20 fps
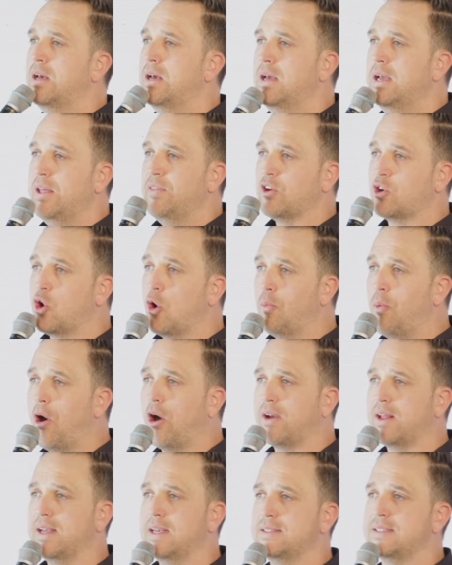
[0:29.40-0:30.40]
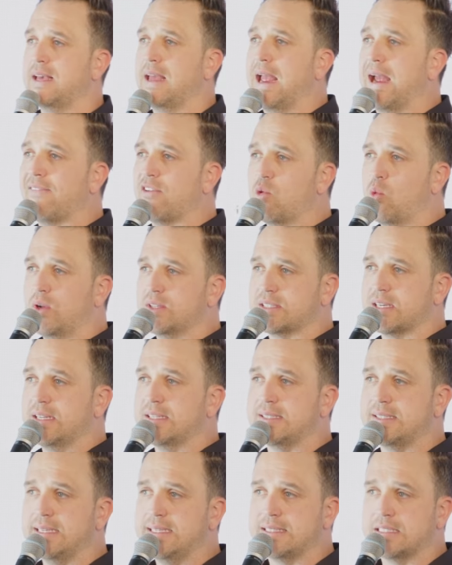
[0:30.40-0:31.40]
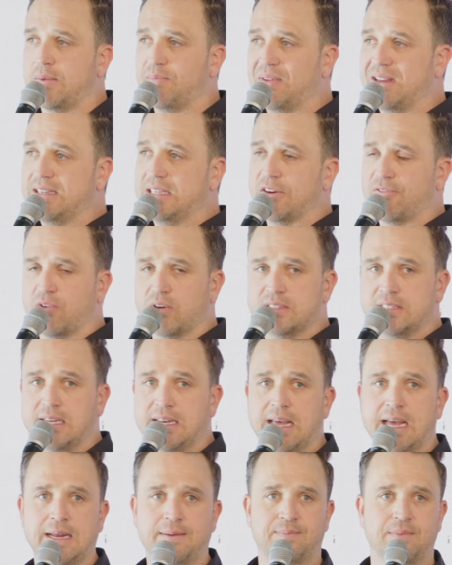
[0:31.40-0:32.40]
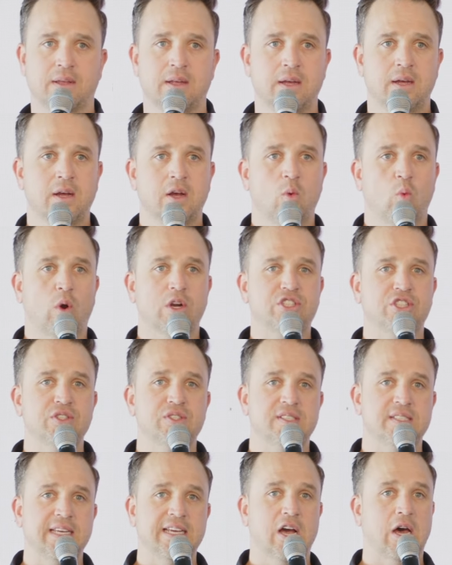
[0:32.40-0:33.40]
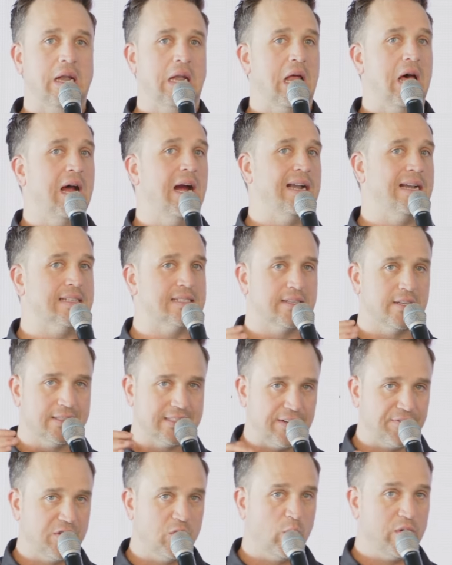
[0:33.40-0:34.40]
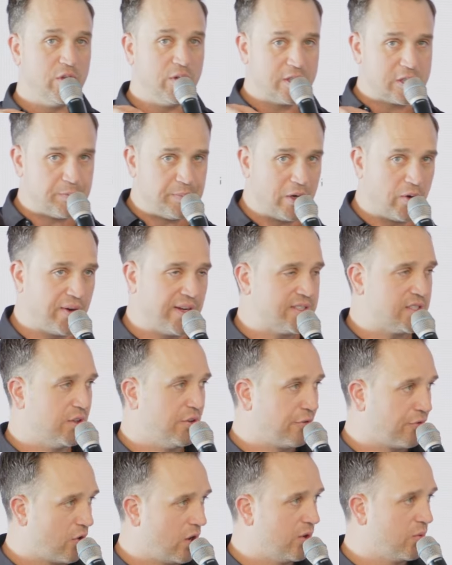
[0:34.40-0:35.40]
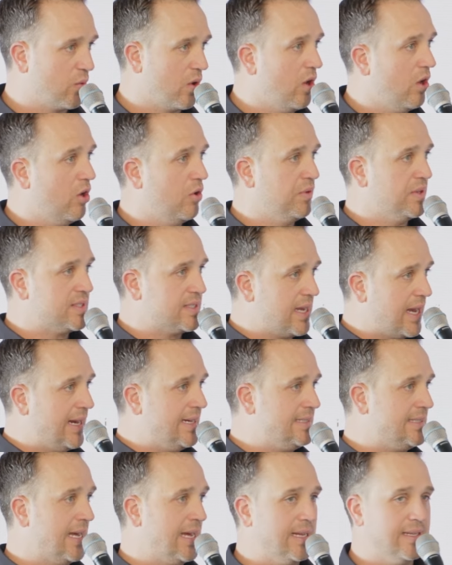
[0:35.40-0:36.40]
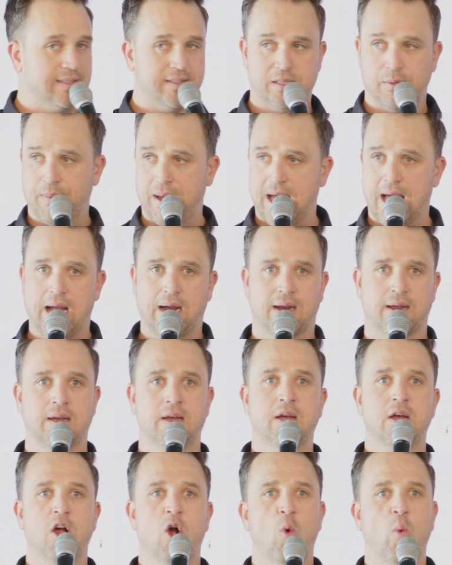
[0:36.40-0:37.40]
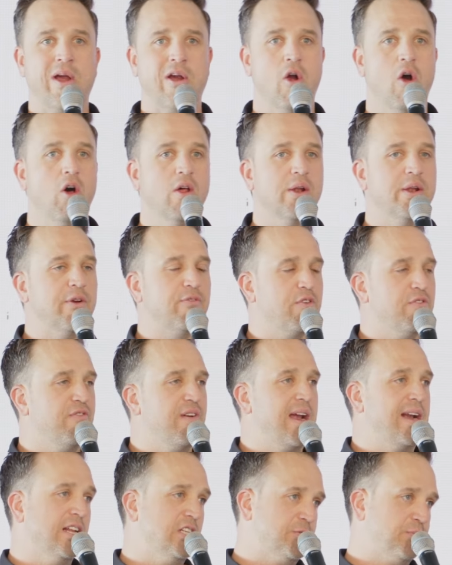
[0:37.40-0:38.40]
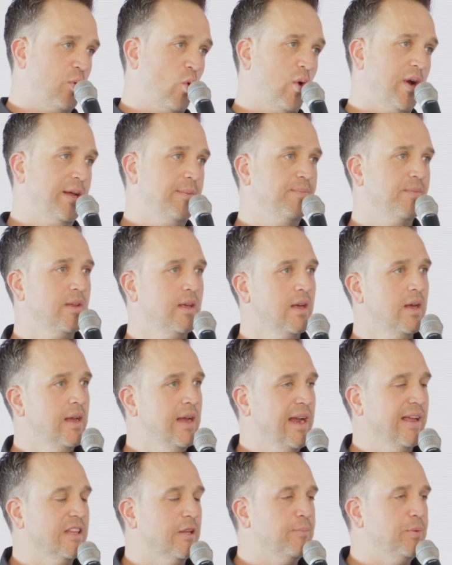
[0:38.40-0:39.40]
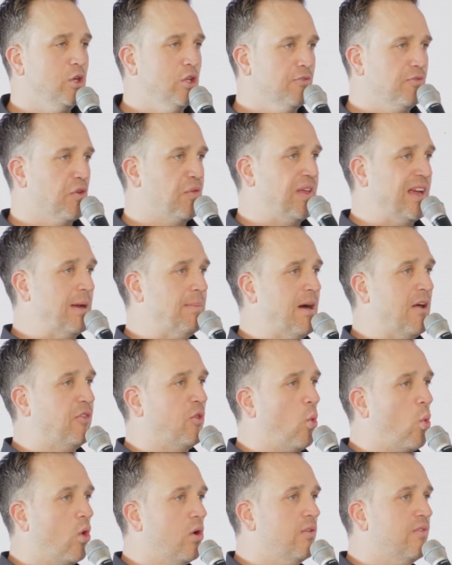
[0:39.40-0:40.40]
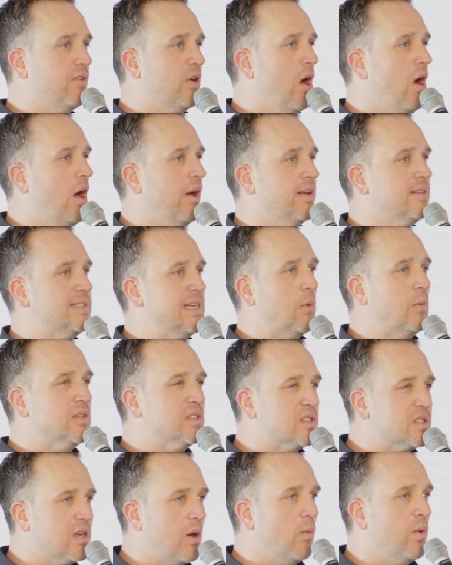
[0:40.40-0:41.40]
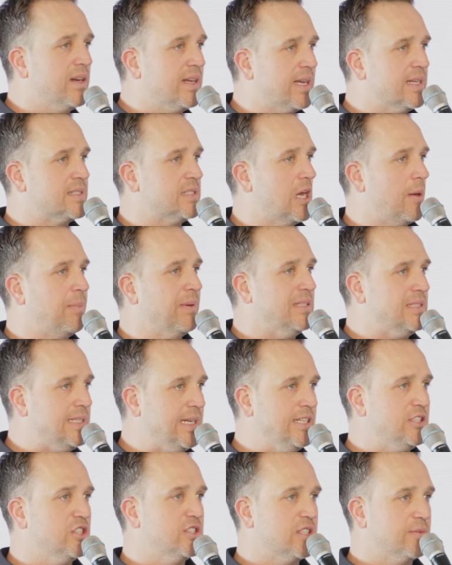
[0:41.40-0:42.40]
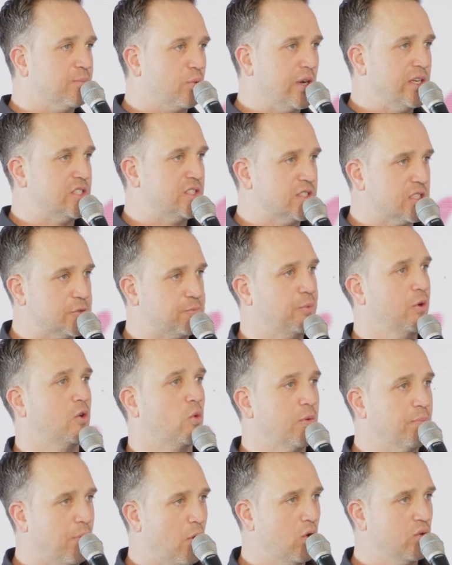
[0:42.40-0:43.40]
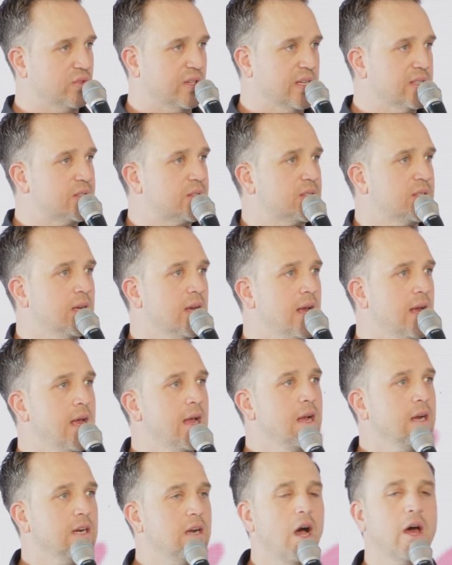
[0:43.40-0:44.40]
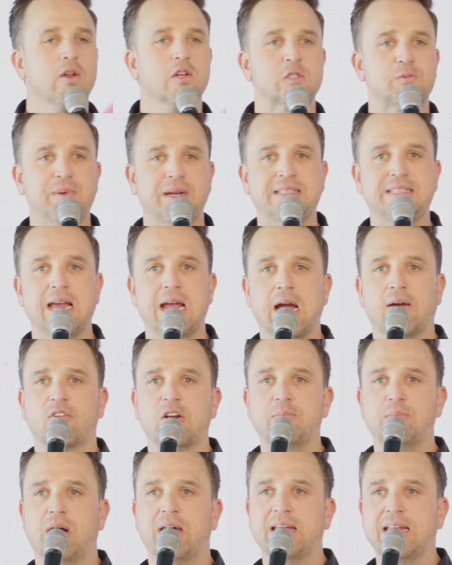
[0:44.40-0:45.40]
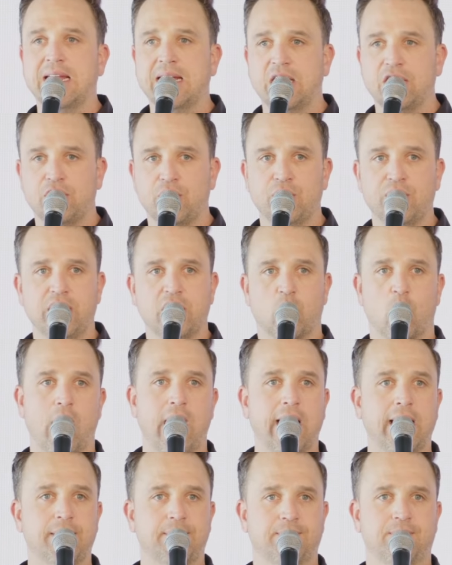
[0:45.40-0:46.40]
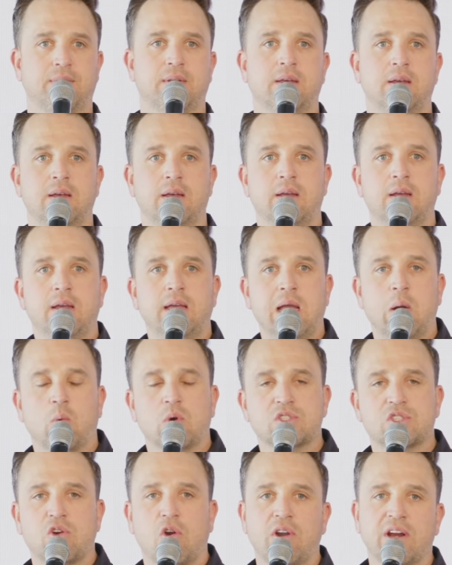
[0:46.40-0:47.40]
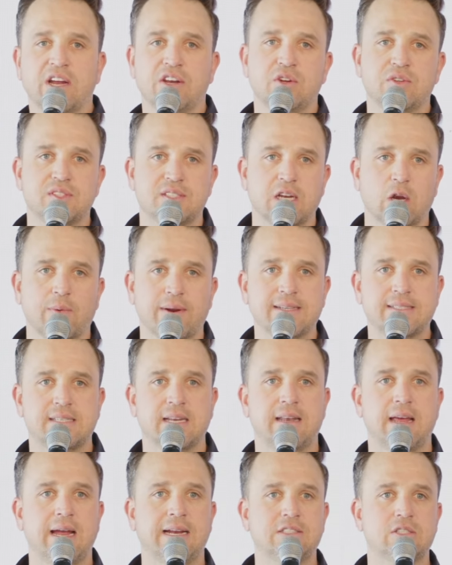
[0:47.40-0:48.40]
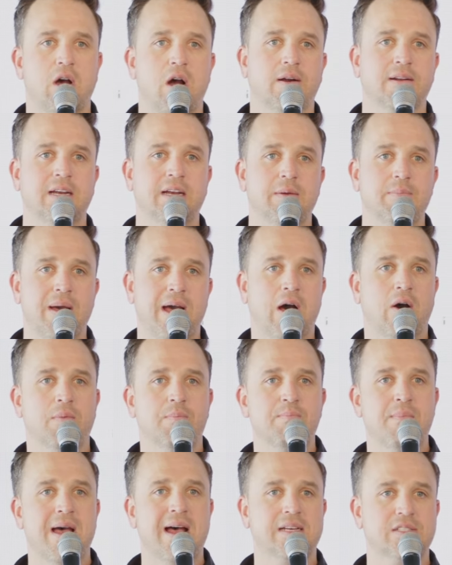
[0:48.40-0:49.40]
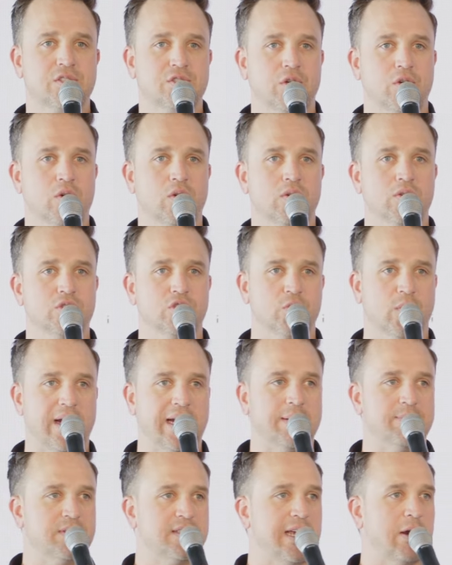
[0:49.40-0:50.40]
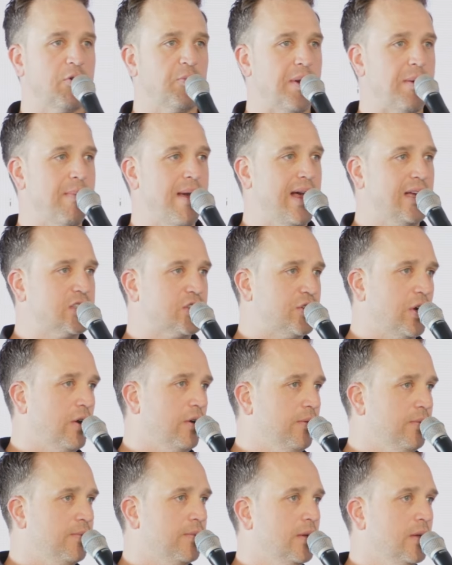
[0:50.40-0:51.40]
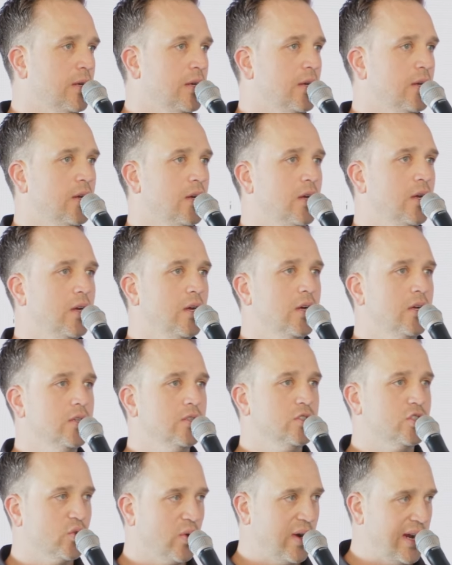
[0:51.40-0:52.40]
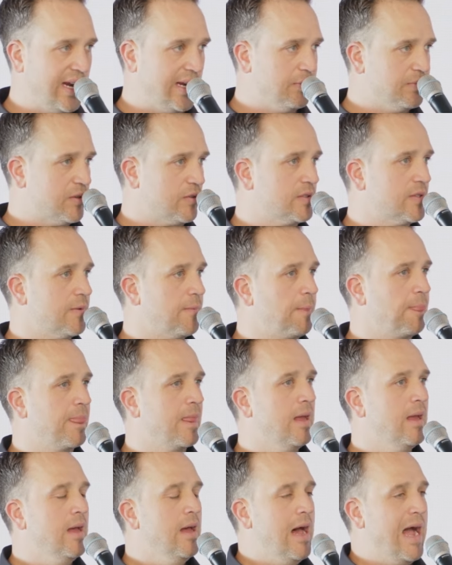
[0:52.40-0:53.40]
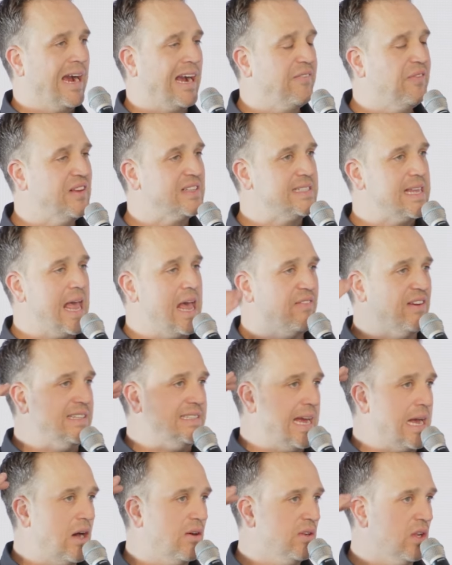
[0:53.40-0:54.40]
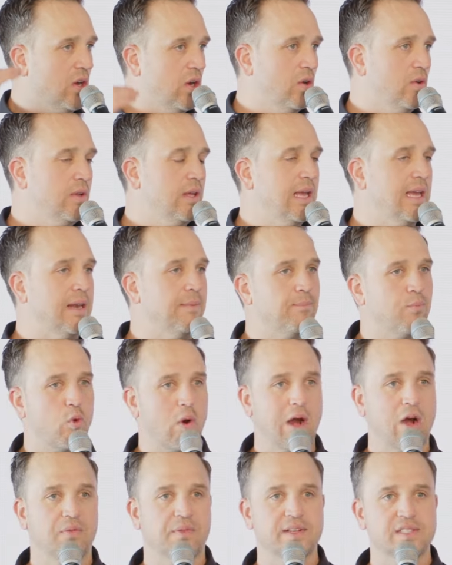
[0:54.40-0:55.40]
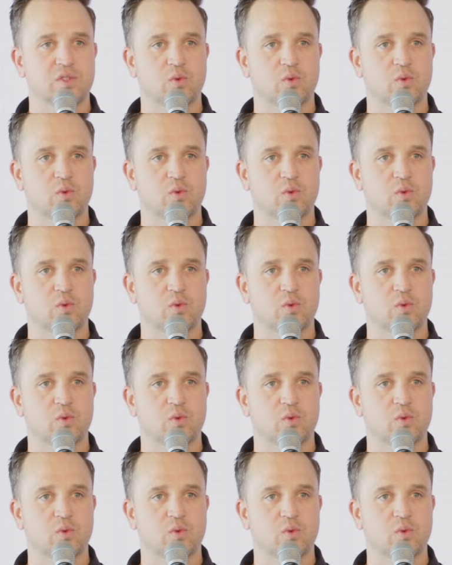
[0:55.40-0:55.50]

And the cool part is that everyone's going to see something different today. What you see online is a little different than what you experience in the front row, the side tents, the back. We are all a different vantage point. And the beautiful thing about the Word of God is that when someone gets up and teaches and preaches this book with boldness, God will speak to everybody in a unique way. And we're starting a new series today talking about master dreams. Say with me, master dreams. I got this heavy download in prayer this